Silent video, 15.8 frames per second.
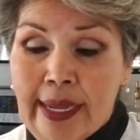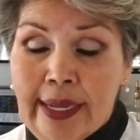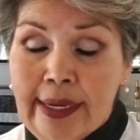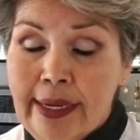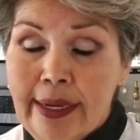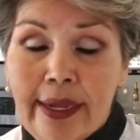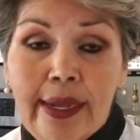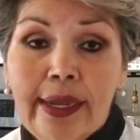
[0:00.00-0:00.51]

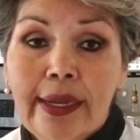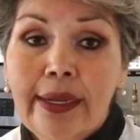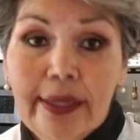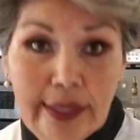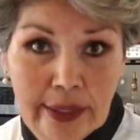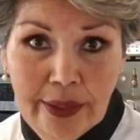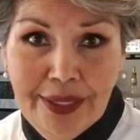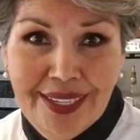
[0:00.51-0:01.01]
And
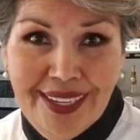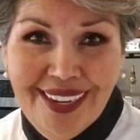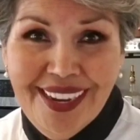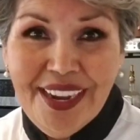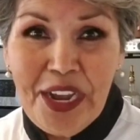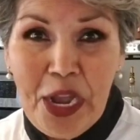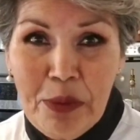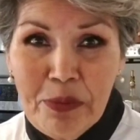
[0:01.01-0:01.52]
clearly
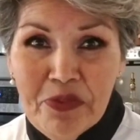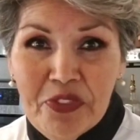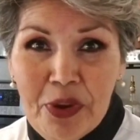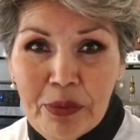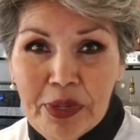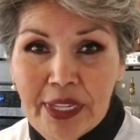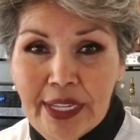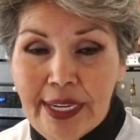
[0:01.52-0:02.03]
I'm
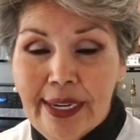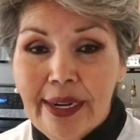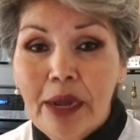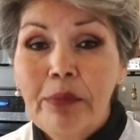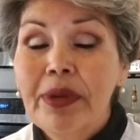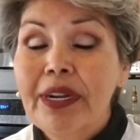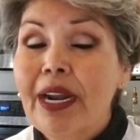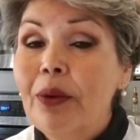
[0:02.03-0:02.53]
fumbling it
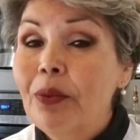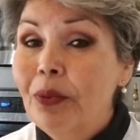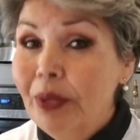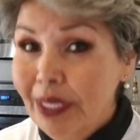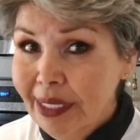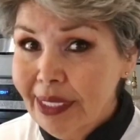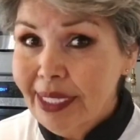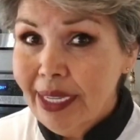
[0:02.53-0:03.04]
up. But I
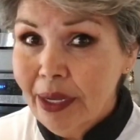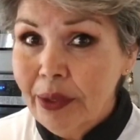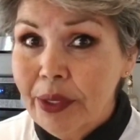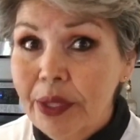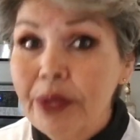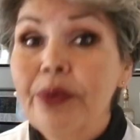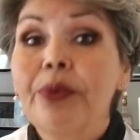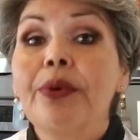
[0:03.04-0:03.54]
will tell
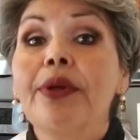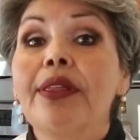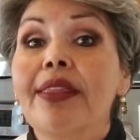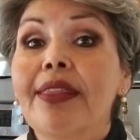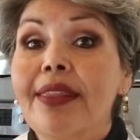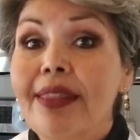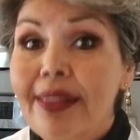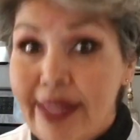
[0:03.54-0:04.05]
you
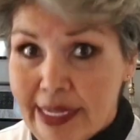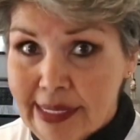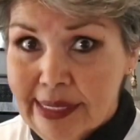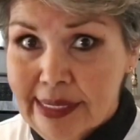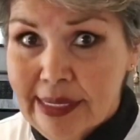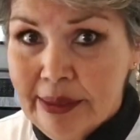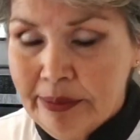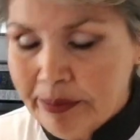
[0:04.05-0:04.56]

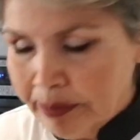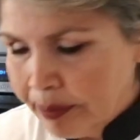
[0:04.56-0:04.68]
this.